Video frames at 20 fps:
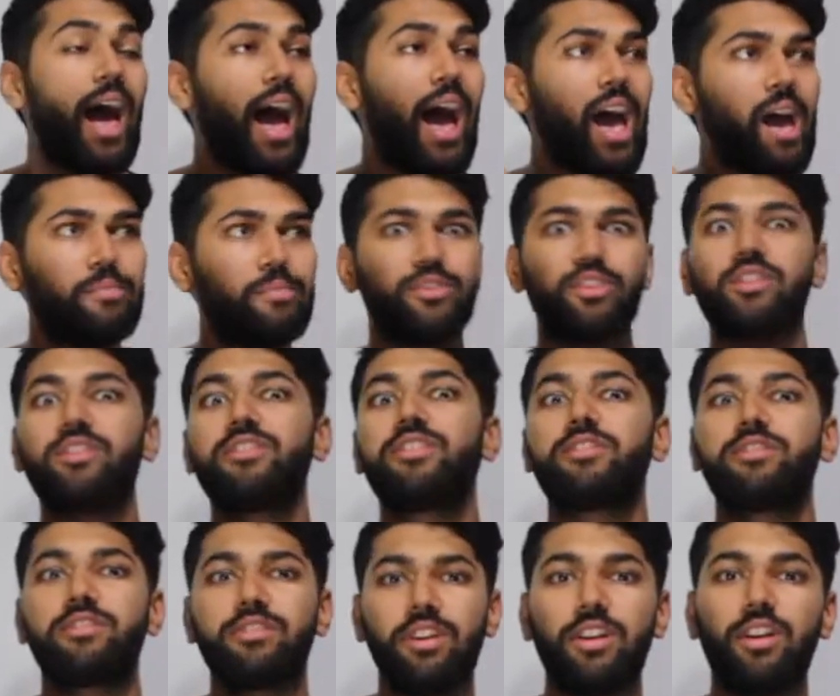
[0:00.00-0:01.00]

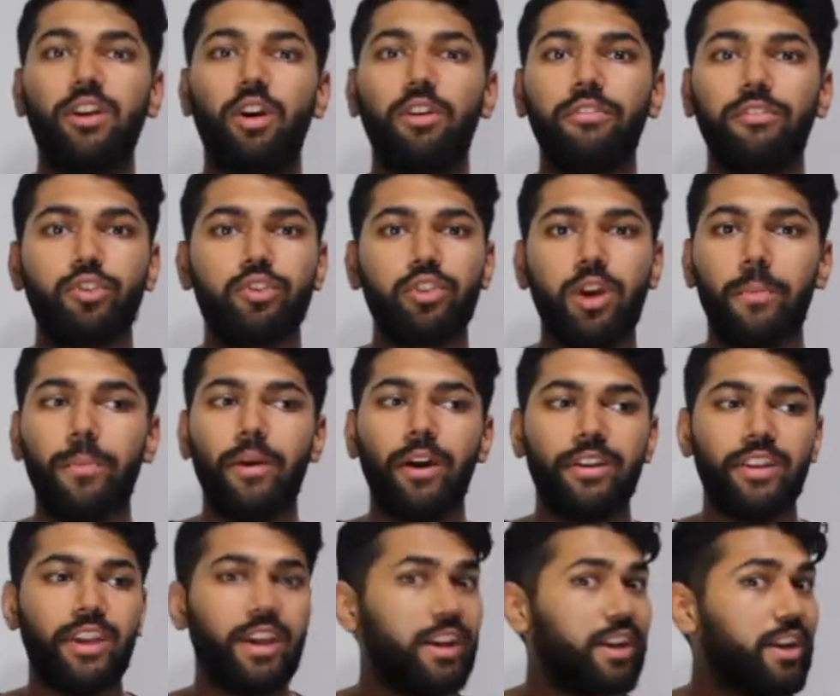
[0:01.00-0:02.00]
of Krunal
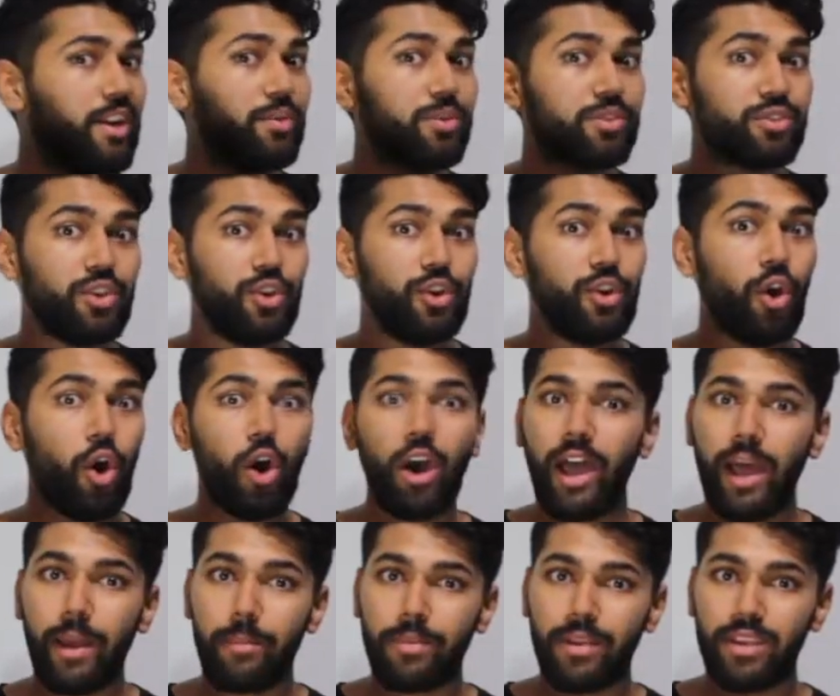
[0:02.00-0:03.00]
Pandya, and he was not
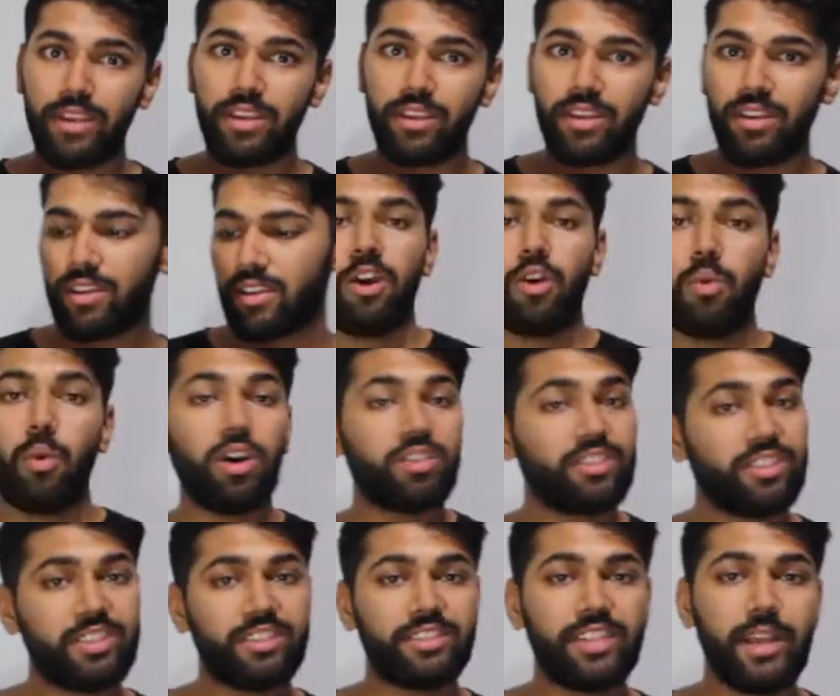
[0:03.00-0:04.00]
happy.
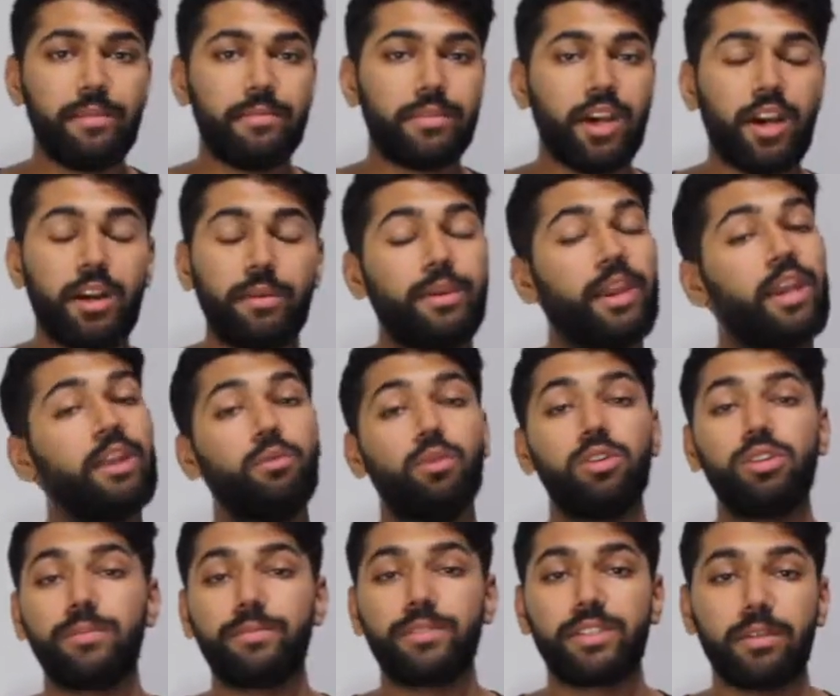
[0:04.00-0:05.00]
Whilst at the same time, Kane
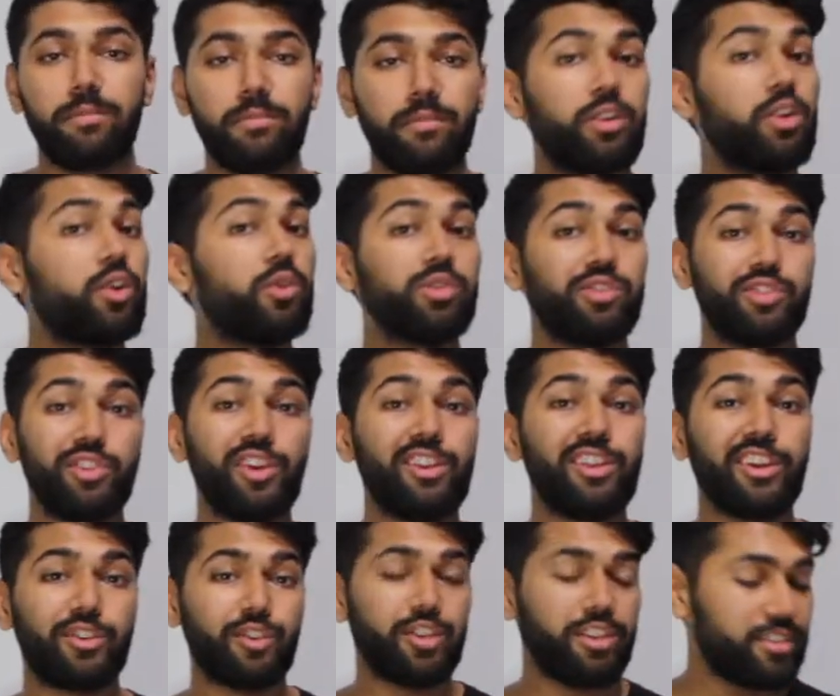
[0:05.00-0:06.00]
Williamson, who was new to
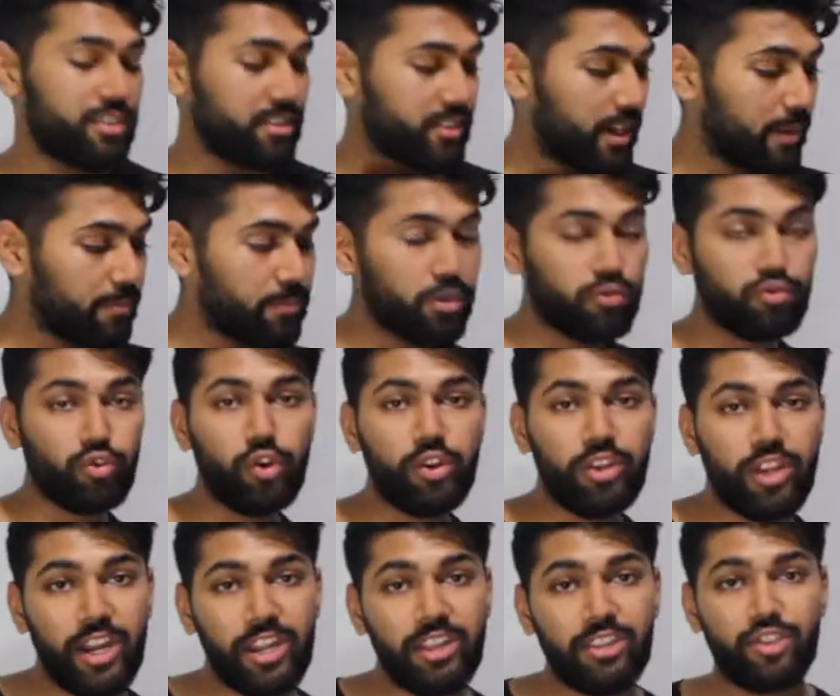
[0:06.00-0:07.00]
the crease, just kept on
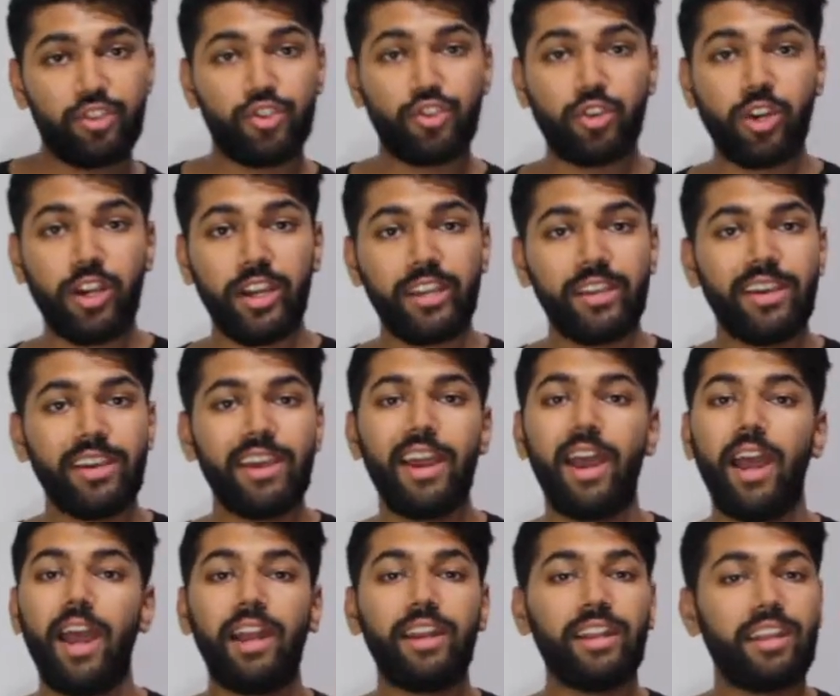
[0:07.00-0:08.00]
rotating the strike
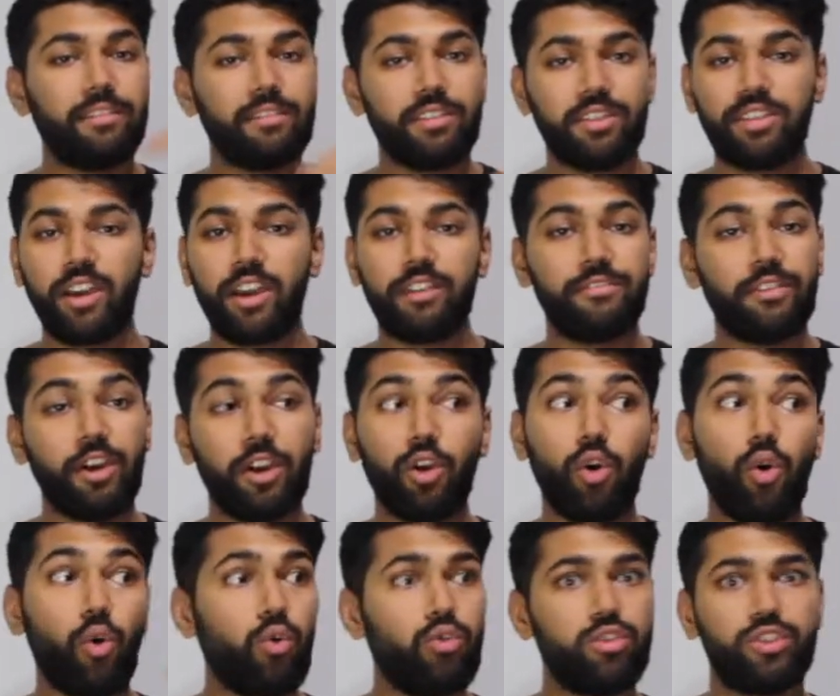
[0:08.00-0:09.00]
and giving Seifert
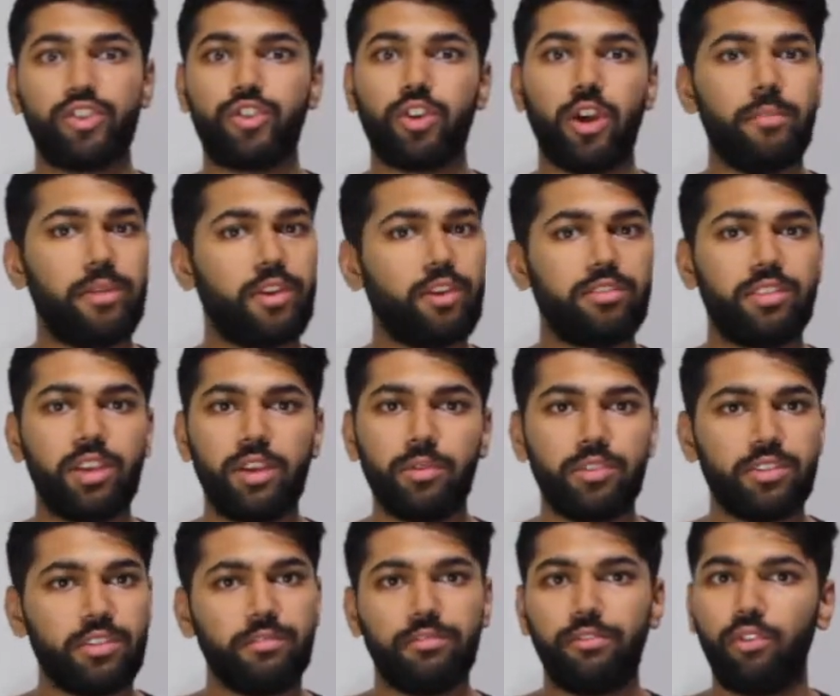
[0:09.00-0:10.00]
all the strike because he
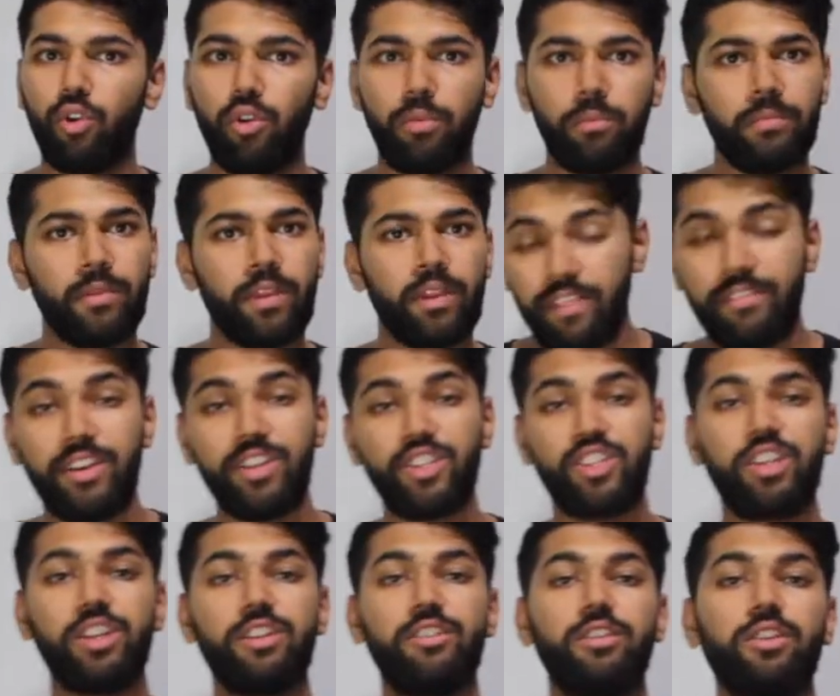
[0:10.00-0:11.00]
was in form.
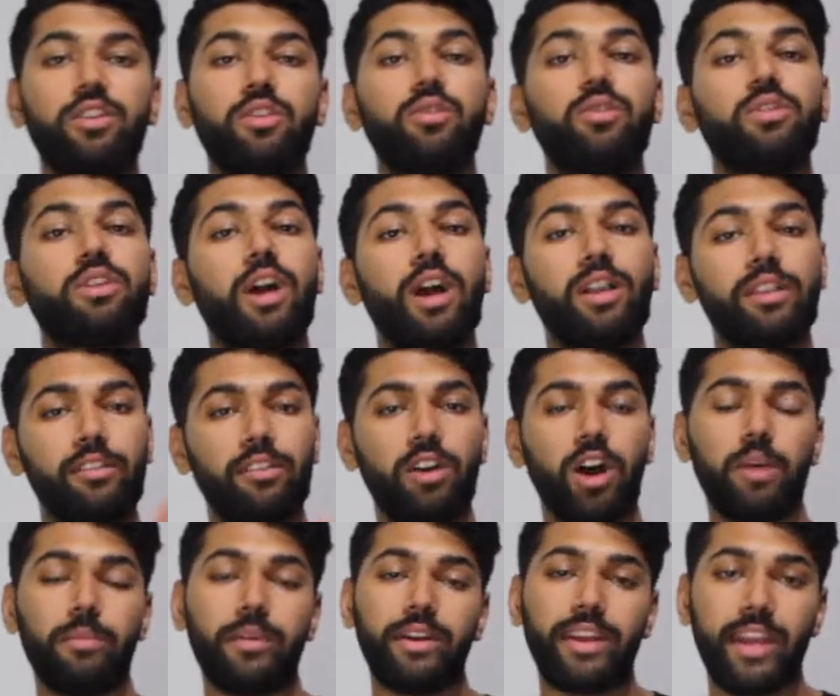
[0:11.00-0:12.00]
Eventually though, Khalil
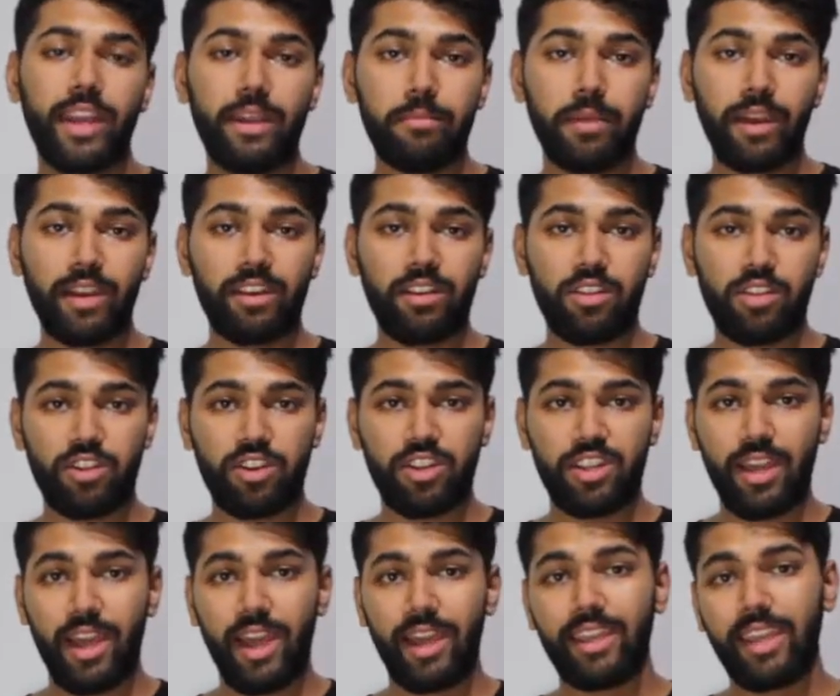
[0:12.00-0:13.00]
Ahmed came back into the
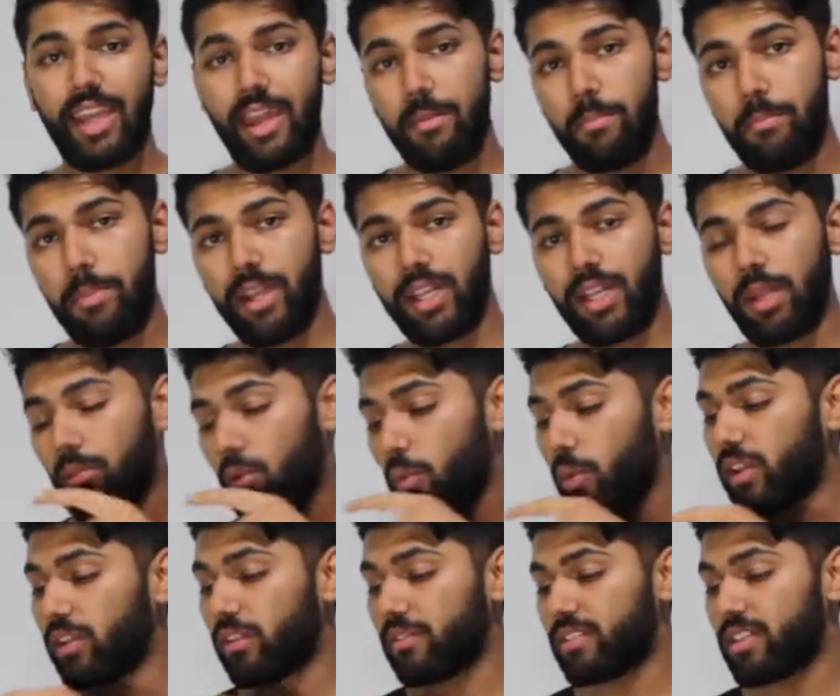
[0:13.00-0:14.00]
attack and picked up the
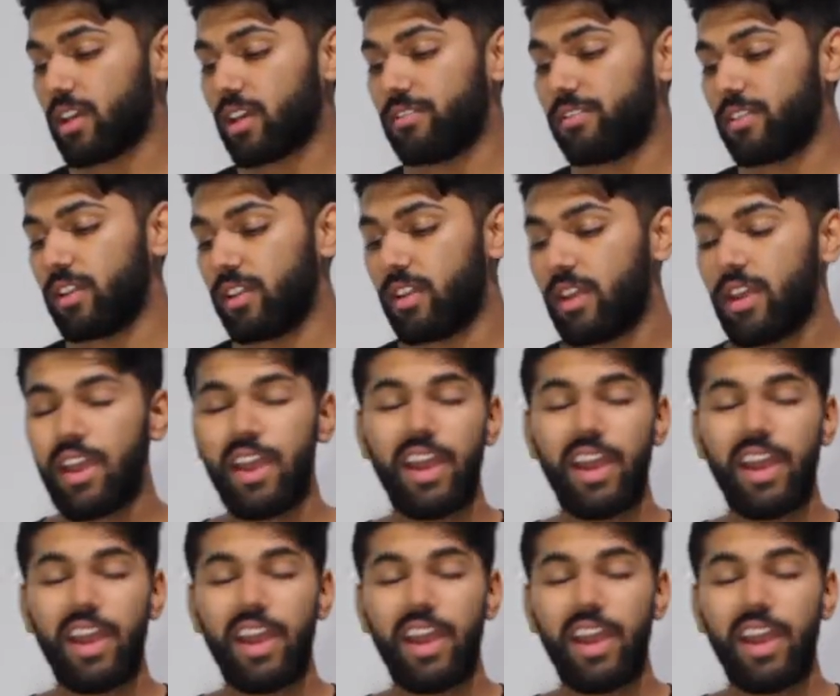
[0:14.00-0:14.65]
wicket of Seifert,